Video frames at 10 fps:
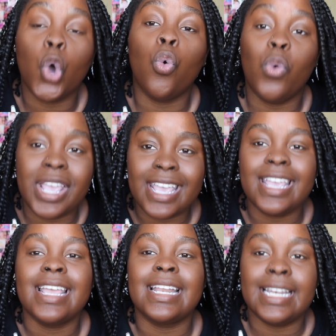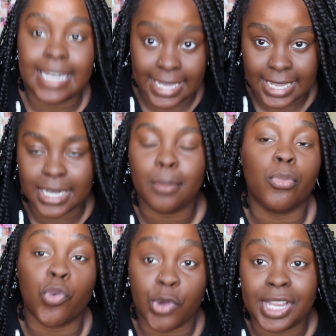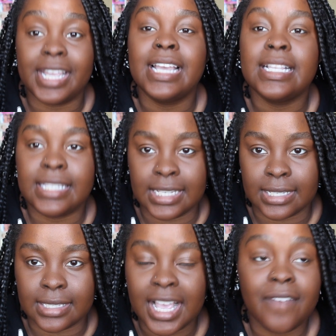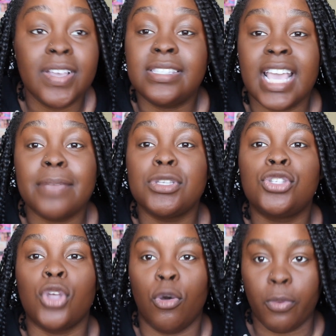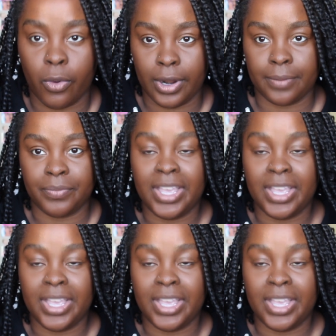We need preteens. This game is so boring.